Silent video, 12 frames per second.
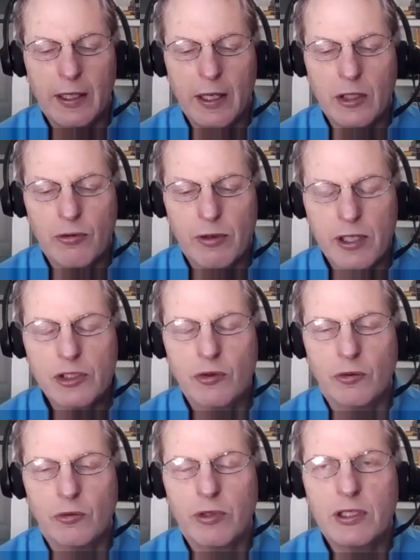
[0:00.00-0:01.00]

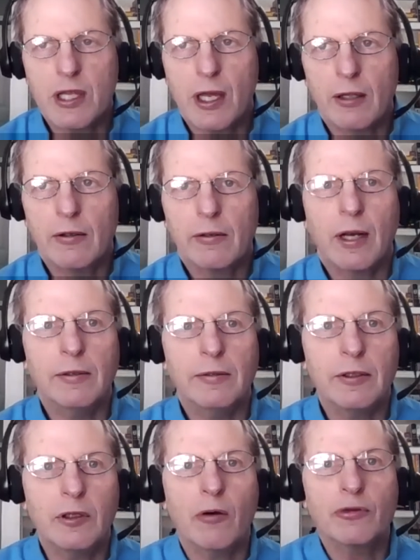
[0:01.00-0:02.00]
traditional retailer,
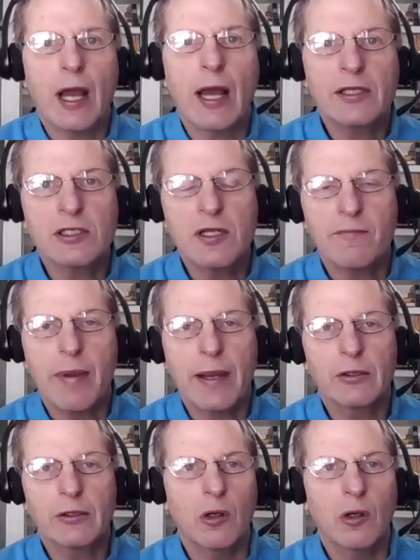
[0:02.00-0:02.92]
I, Steve Banker,